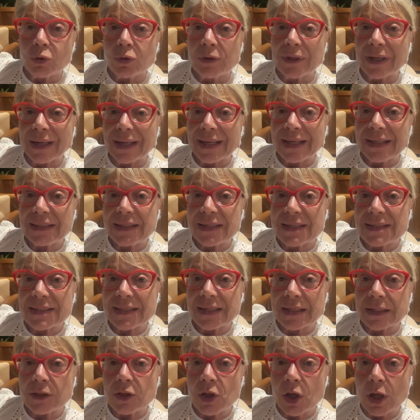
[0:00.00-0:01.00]
to the
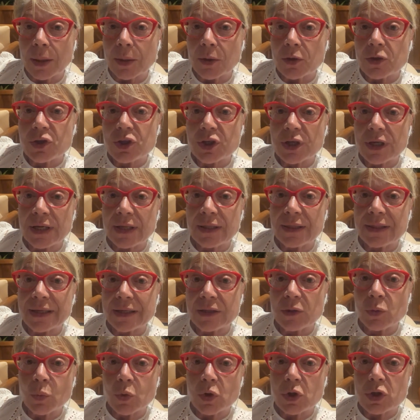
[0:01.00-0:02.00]
latest technology
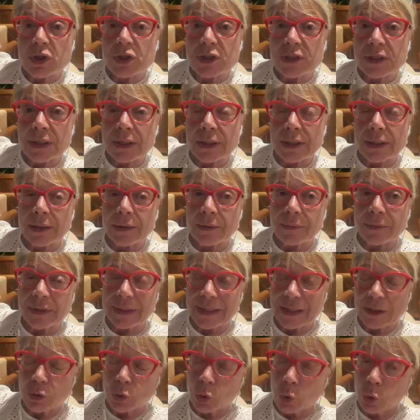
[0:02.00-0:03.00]
that was
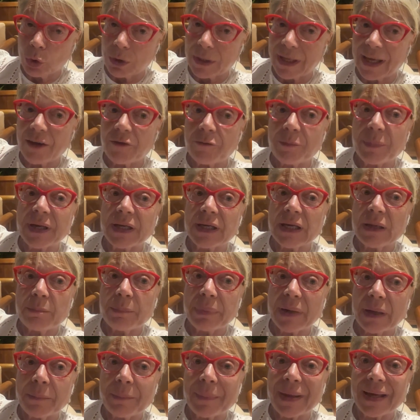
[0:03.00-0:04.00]
that could have been
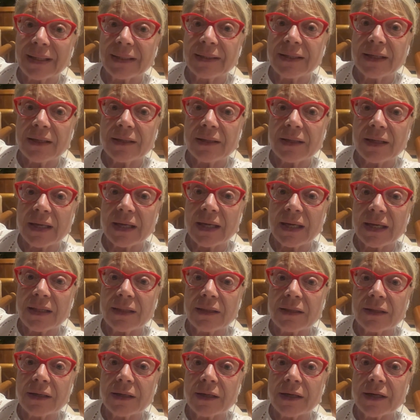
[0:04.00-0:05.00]
implemented
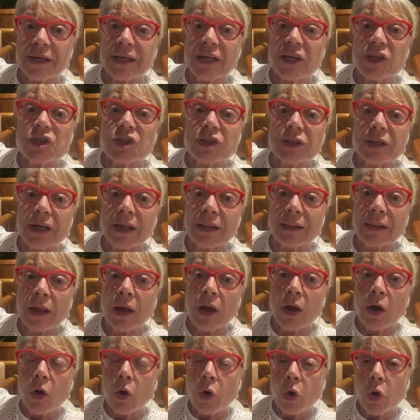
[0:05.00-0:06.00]
in the
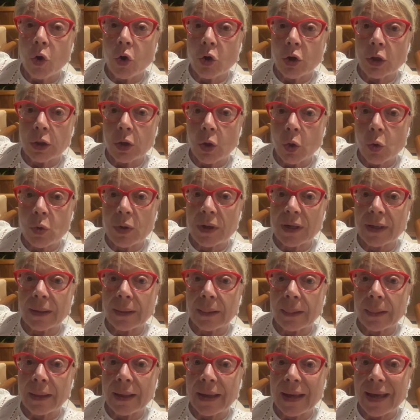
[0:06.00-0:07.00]
regional or
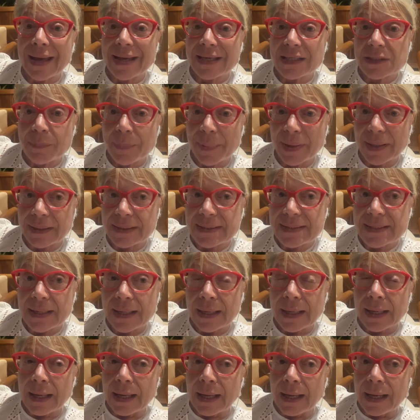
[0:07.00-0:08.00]
local
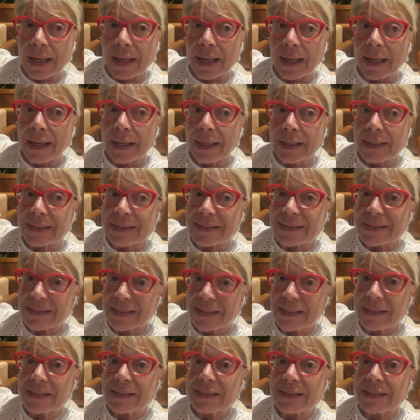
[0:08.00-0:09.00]
aspects.
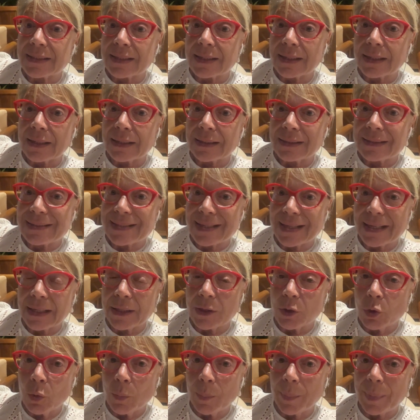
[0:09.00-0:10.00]
Since
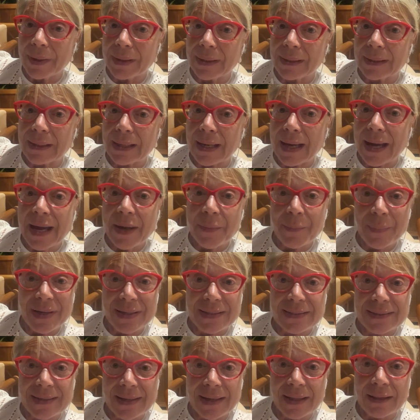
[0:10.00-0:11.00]
Telegroup and I
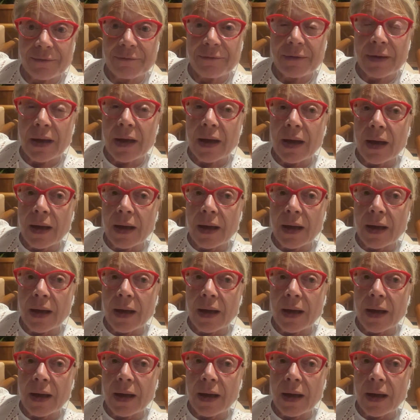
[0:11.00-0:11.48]
myself